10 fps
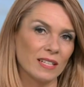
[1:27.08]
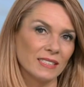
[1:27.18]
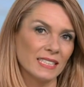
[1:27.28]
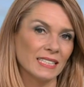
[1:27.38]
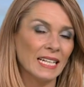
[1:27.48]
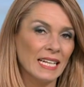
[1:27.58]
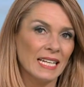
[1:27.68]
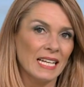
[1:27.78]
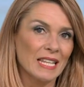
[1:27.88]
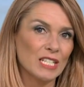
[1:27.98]
London.
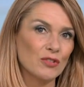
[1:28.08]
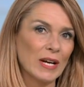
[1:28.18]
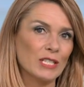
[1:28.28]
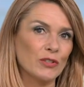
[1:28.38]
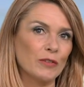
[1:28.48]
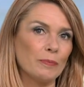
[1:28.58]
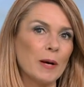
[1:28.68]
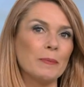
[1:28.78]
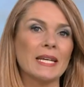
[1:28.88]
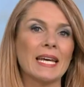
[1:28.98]
The Director of
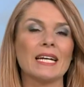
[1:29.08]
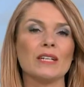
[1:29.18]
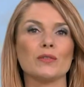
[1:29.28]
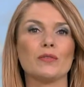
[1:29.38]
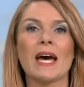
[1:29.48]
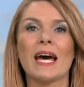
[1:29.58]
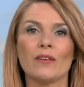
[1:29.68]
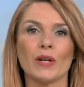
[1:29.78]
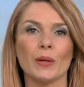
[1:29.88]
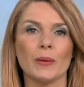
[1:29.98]
Public Health for
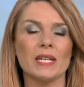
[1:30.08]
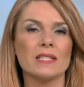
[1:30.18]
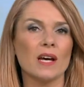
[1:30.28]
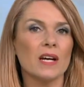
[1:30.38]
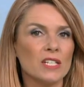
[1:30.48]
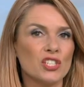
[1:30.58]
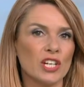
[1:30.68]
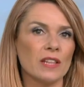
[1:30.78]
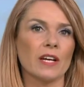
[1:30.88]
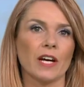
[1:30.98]
Harrow is
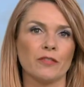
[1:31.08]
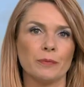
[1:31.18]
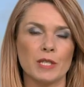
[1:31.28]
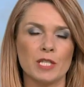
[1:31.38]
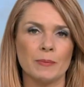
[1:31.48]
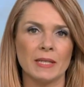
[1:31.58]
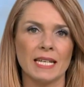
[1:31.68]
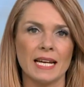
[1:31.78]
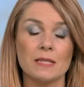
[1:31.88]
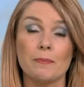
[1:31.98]
urging the government to be
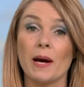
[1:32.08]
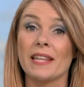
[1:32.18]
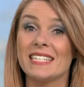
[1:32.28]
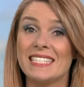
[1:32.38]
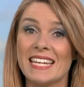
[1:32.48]
led by the